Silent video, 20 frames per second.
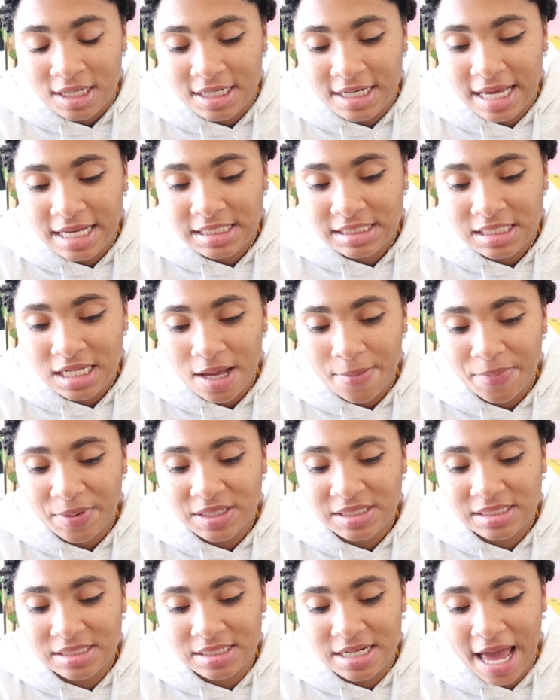Next up
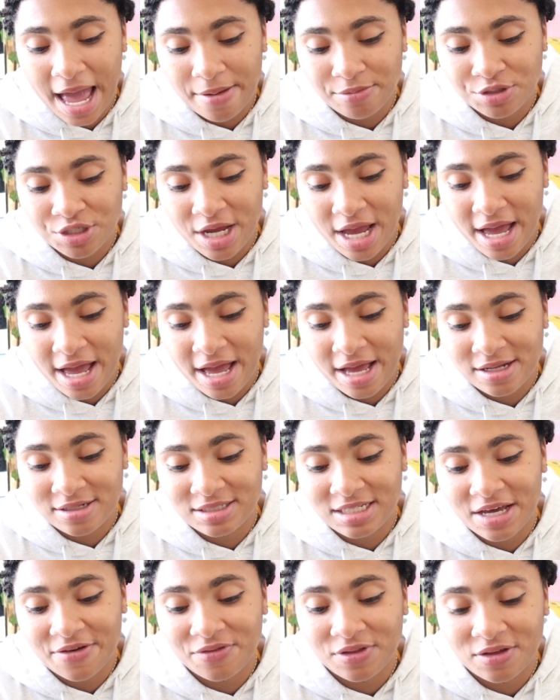is
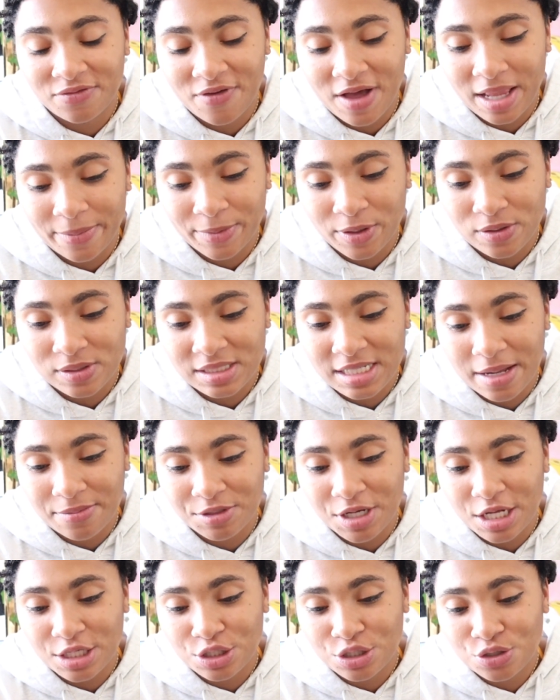Snapchat. Definitely follow me on
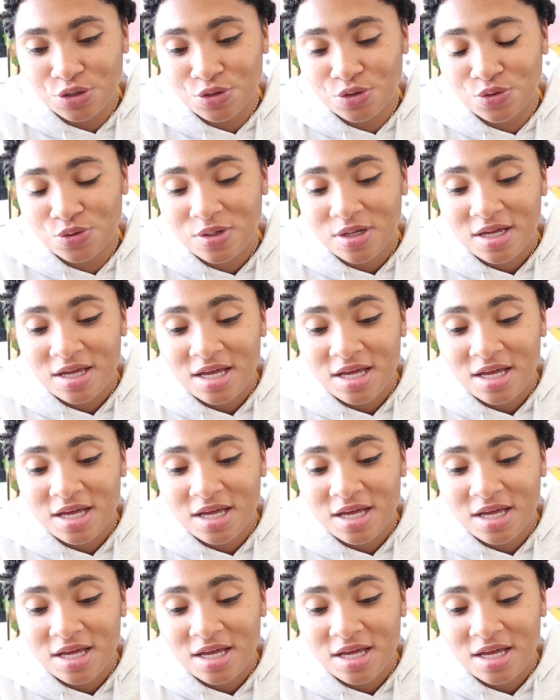Snapchat too.